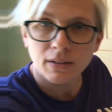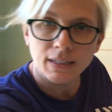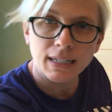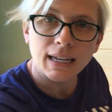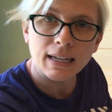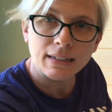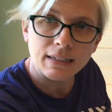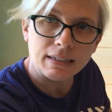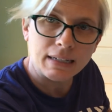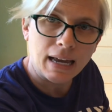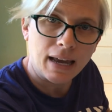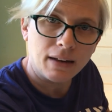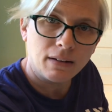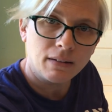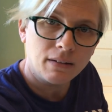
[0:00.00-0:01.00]
to get to 10.
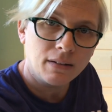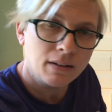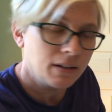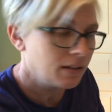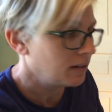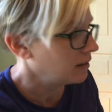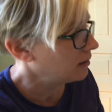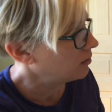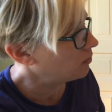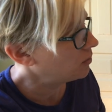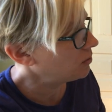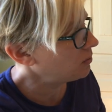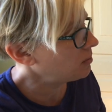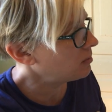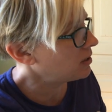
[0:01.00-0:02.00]
What
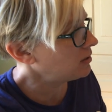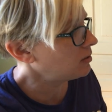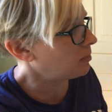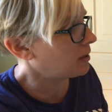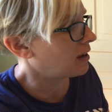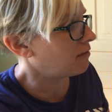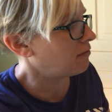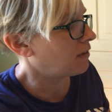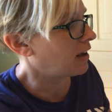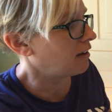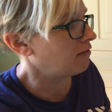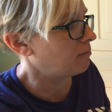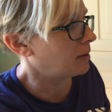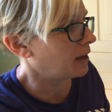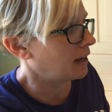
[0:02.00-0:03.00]
do we multiply
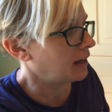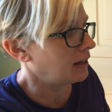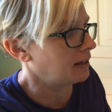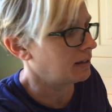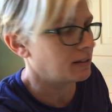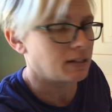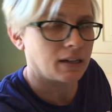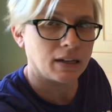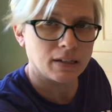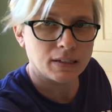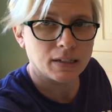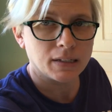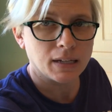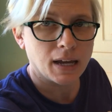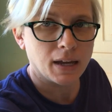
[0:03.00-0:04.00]
5 by to get
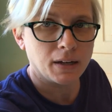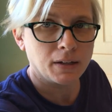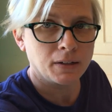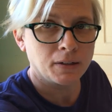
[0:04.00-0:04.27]
to 10?